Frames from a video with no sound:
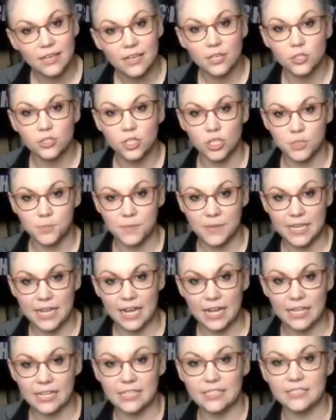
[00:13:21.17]
just
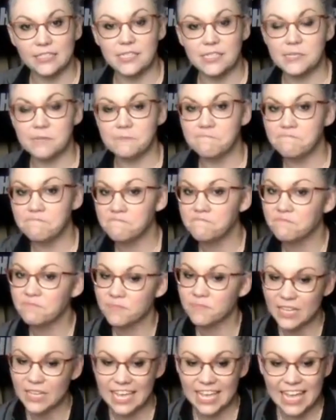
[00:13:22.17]
because
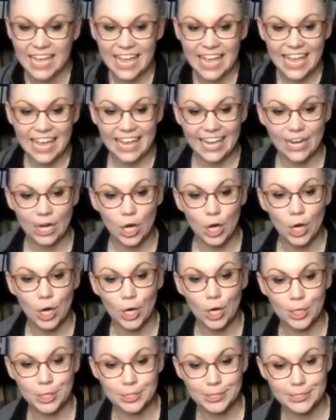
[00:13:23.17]
it
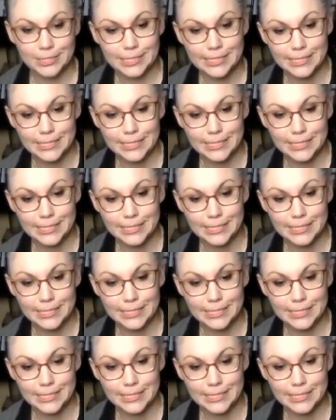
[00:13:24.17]
hurts.